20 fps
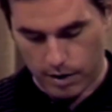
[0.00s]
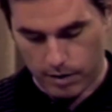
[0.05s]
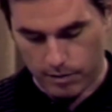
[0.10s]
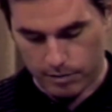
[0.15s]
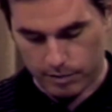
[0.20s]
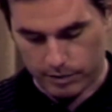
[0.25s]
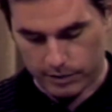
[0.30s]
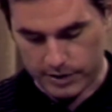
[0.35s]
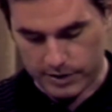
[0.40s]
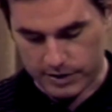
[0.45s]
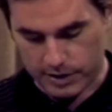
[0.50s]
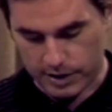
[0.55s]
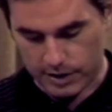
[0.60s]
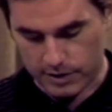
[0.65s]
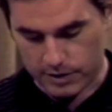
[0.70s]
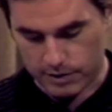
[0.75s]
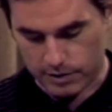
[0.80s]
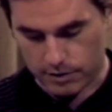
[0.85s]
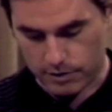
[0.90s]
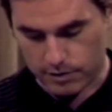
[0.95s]
Police say a
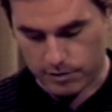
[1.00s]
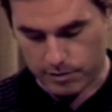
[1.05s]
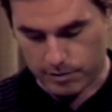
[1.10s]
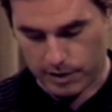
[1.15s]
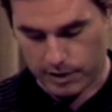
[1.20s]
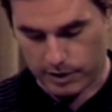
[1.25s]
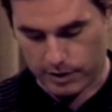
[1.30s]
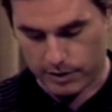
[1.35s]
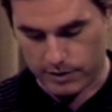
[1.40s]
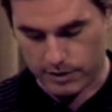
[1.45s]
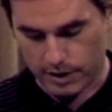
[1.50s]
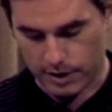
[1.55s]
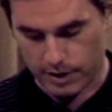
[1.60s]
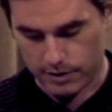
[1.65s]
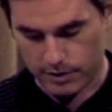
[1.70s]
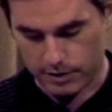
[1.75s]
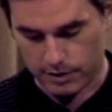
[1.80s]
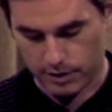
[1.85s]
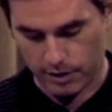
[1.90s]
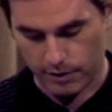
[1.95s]
search of Parker's
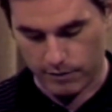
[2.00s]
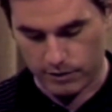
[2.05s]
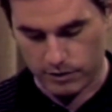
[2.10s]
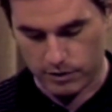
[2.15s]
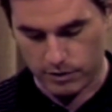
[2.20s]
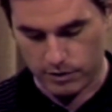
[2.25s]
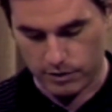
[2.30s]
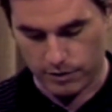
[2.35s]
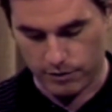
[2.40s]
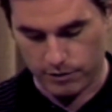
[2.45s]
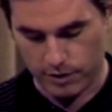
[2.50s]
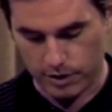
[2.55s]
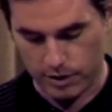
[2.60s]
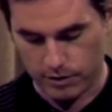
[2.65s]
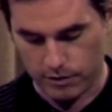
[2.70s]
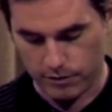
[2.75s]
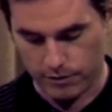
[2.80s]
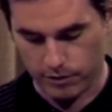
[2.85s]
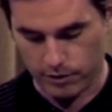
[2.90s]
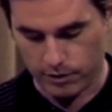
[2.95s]
house uncovered 200 to
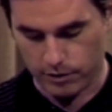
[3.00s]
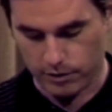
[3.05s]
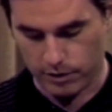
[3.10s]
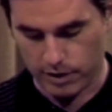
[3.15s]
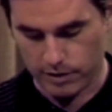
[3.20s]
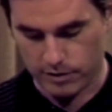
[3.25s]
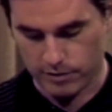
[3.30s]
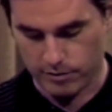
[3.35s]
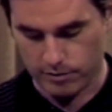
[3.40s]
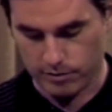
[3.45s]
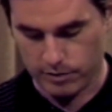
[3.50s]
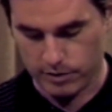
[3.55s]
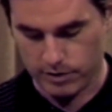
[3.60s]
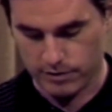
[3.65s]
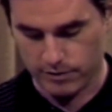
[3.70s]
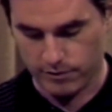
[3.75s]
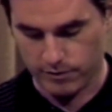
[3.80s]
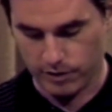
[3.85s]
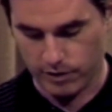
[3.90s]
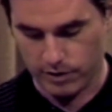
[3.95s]
300 photographs of
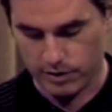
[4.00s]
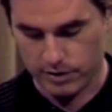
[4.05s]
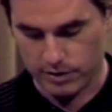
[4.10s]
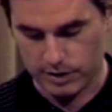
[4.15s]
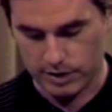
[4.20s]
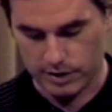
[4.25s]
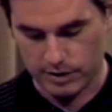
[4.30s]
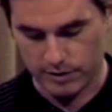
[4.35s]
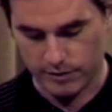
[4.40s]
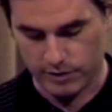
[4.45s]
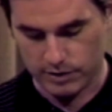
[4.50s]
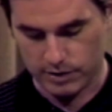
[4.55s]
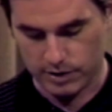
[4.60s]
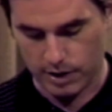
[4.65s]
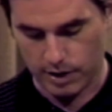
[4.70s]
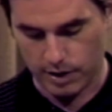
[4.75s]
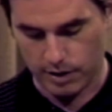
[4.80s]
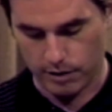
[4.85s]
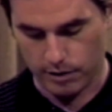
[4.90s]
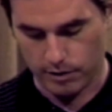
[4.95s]
boys in various states of
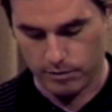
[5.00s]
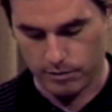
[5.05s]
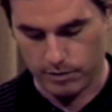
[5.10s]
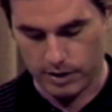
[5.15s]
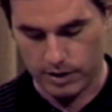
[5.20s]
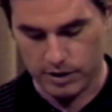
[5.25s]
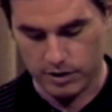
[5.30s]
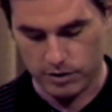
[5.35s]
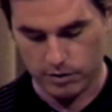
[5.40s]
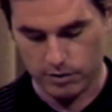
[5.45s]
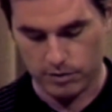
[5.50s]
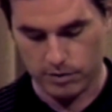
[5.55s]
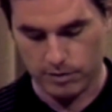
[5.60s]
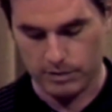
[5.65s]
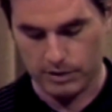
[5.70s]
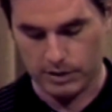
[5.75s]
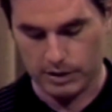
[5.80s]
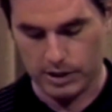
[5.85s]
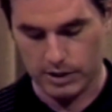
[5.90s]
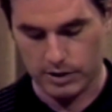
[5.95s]
attire, and many showed them
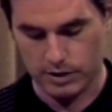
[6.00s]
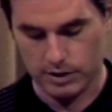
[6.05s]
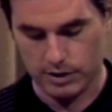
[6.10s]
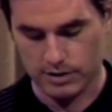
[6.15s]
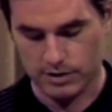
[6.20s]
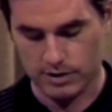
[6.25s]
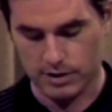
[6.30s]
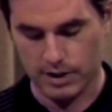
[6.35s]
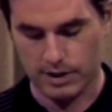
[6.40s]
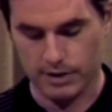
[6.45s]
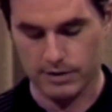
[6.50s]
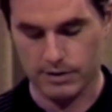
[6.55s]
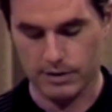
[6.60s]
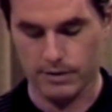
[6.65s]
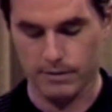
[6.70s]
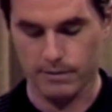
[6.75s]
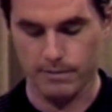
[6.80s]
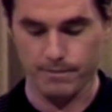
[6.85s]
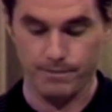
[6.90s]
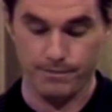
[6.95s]
engaging in sex.
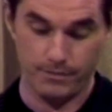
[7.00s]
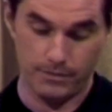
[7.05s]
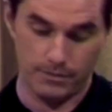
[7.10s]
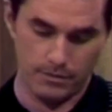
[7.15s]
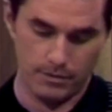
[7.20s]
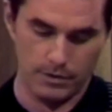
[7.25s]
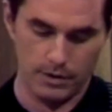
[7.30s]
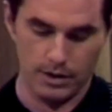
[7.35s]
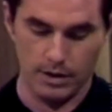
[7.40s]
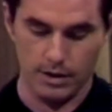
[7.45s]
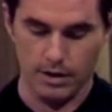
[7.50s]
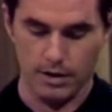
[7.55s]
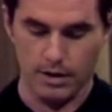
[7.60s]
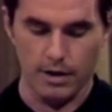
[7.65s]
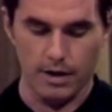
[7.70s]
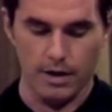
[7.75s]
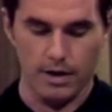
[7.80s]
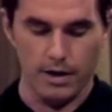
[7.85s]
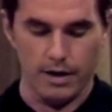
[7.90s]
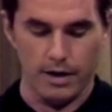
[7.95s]
Now,
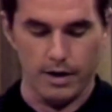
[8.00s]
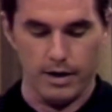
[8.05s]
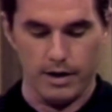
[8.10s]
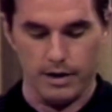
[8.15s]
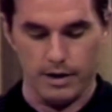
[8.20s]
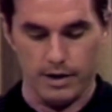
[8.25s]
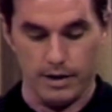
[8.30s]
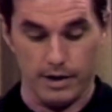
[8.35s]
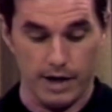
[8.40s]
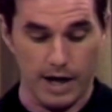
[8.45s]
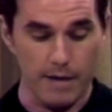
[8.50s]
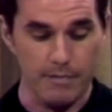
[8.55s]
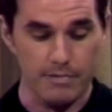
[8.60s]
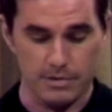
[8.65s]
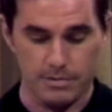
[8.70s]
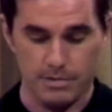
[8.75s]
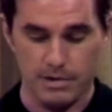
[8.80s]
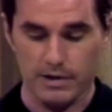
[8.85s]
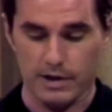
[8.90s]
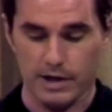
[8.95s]
it
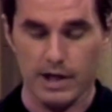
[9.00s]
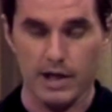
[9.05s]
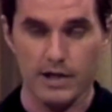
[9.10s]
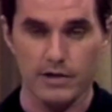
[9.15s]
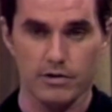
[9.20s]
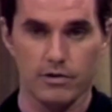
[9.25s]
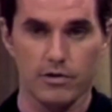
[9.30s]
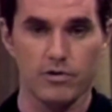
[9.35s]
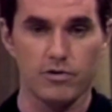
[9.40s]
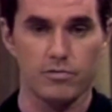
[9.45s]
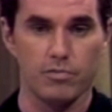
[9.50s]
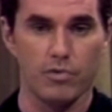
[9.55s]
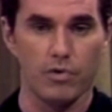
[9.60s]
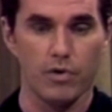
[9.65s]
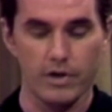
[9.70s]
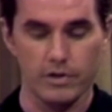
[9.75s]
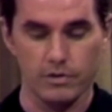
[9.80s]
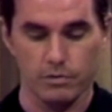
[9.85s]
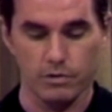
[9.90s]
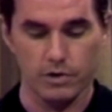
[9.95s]
happens to be the case that those
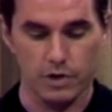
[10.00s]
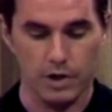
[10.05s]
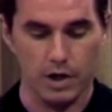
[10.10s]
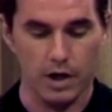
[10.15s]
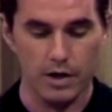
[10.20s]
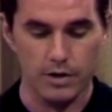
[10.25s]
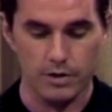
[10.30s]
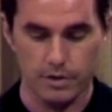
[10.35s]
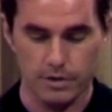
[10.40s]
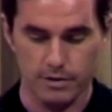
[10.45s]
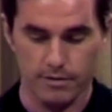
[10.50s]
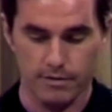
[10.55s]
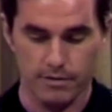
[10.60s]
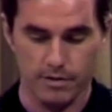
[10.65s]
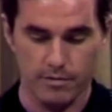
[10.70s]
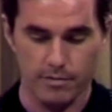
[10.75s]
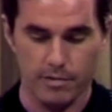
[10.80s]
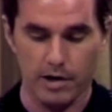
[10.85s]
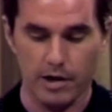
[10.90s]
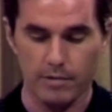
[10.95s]
boys were charges of the
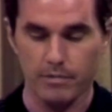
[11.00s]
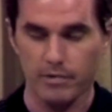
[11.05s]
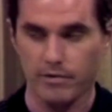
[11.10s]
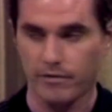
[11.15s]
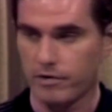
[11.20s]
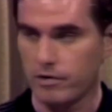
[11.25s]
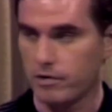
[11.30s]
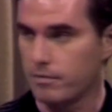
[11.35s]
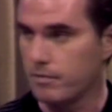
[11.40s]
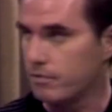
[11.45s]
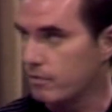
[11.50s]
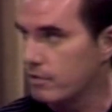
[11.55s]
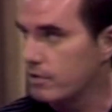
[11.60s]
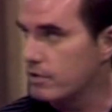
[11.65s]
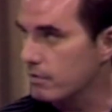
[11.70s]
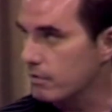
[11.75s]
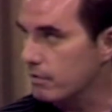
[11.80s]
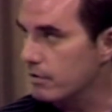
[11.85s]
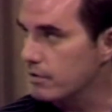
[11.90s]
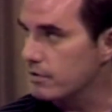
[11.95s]
Department of Human
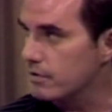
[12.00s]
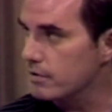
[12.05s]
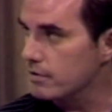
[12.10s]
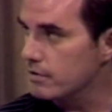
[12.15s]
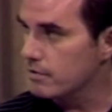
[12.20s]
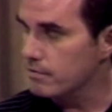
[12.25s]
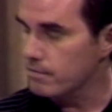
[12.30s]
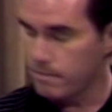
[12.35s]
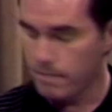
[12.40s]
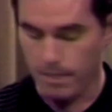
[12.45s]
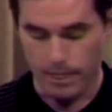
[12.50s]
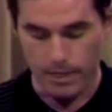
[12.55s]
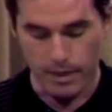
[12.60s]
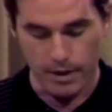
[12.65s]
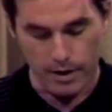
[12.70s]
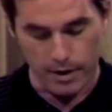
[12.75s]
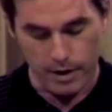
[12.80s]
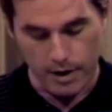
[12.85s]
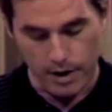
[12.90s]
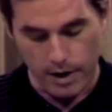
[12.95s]
Resources.
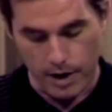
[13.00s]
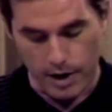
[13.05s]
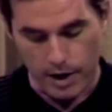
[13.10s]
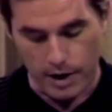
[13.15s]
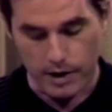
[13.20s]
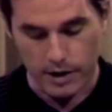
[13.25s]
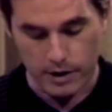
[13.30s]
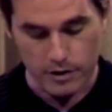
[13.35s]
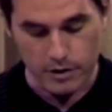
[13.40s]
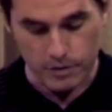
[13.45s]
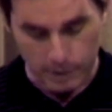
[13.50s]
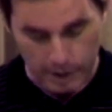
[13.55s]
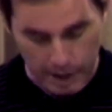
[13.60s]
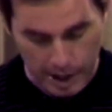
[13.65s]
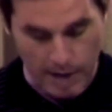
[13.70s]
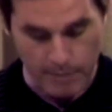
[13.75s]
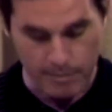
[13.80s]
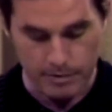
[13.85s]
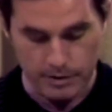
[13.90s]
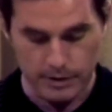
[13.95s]
And here's what
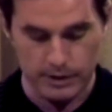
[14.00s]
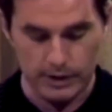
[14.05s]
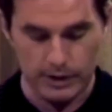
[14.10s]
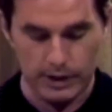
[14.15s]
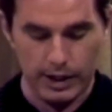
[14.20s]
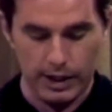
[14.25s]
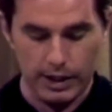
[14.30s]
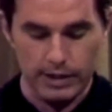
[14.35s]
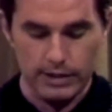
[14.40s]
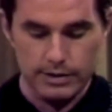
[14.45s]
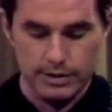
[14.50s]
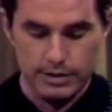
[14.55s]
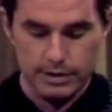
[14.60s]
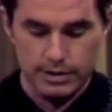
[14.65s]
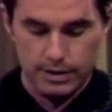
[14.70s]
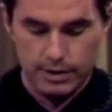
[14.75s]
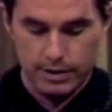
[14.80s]
happened in the case.